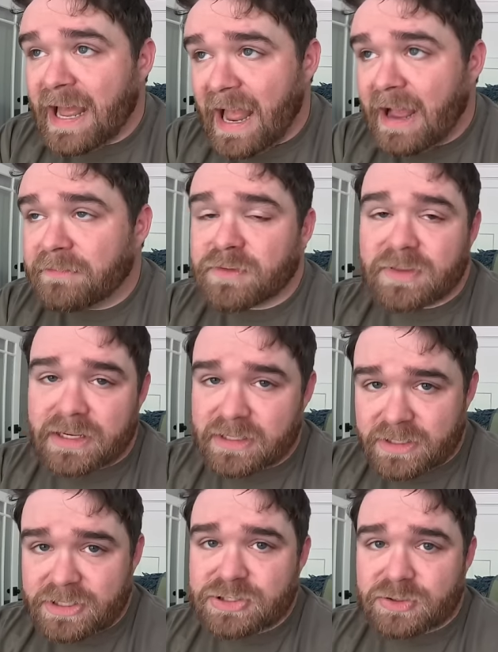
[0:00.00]
after that
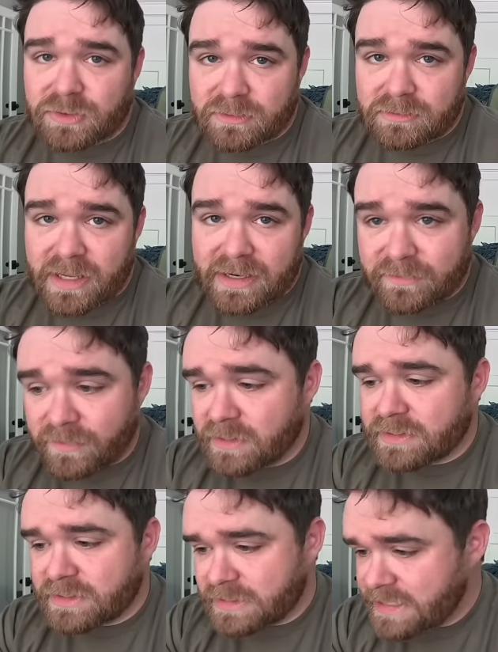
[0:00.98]
initial like
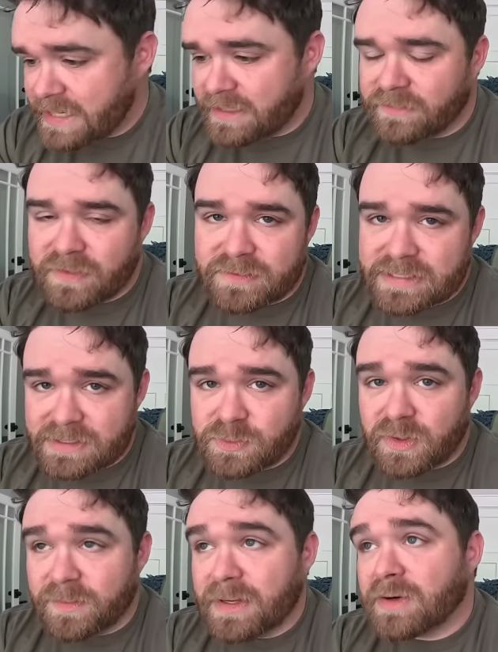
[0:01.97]
first 10 to 15,
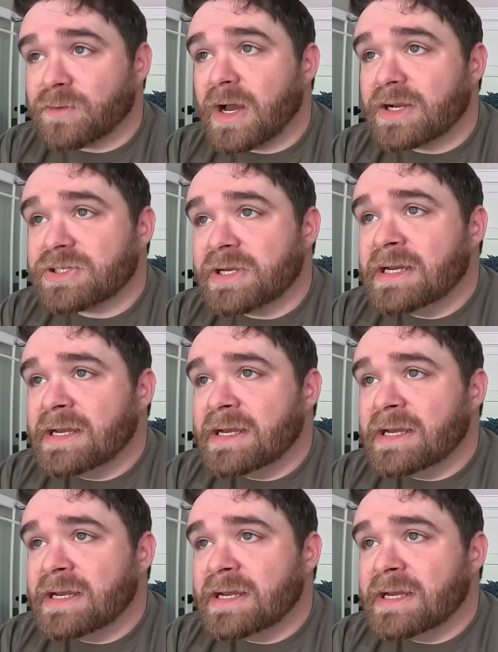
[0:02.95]
20 minute rush.